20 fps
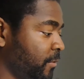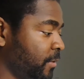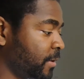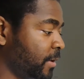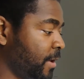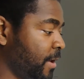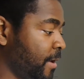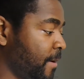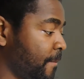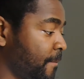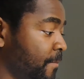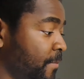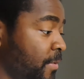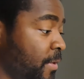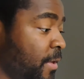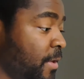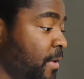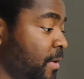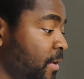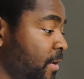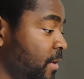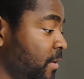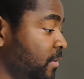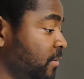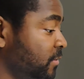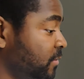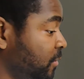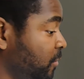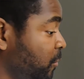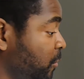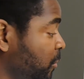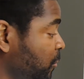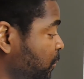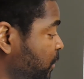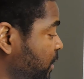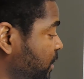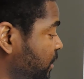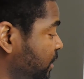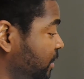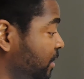Okay, so we're
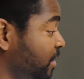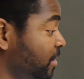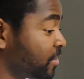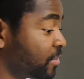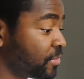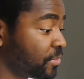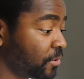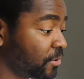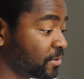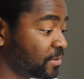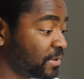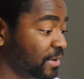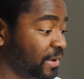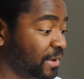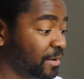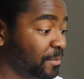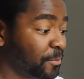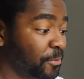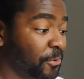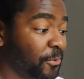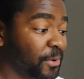reading 13.27.